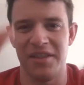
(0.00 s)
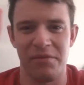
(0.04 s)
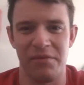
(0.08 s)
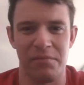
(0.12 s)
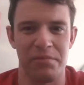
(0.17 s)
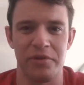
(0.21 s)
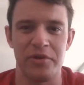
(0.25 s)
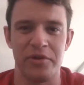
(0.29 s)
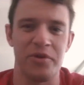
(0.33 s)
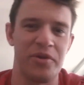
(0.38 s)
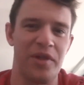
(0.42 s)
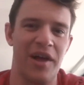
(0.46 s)
the
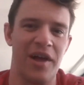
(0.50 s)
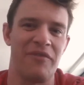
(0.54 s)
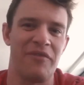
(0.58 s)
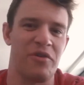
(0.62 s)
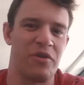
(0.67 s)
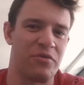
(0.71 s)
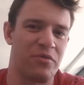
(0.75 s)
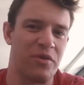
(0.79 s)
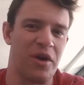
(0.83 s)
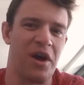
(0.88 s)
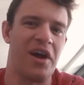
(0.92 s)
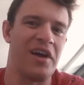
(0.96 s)
blue
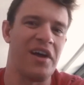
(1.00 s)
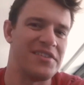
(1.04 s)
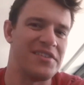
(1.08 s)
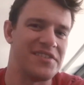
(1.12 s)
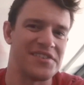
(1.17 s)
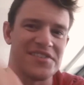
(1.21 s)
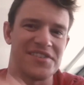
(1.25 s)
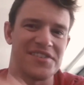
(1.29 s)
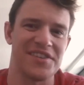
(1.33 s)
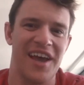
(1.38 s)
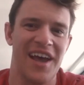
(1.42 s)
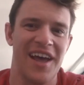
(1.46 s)
level
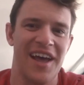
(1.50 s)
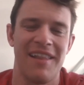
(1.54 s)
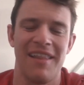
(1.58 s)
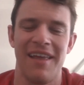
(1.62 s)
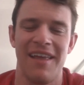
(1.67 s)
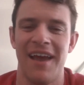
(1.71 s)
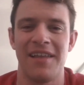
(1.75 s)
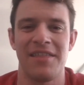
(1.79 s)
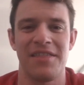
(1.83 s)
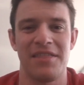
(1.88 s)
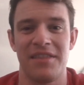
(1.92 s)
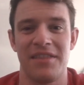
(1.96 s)
runs at
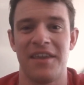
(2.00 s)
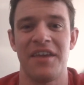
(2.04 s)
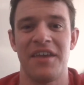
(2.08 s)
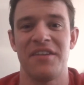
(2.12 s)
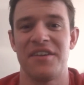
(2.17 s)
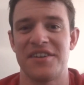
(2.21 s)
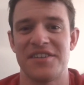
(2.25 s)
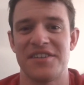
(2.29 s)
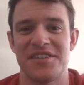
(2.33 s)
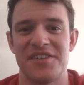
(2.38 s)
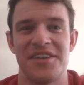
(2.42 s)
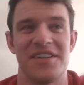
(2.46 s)
at
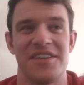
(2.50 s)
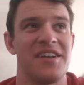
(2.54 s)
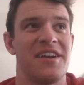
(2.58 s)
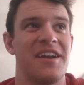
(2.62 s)
Killington,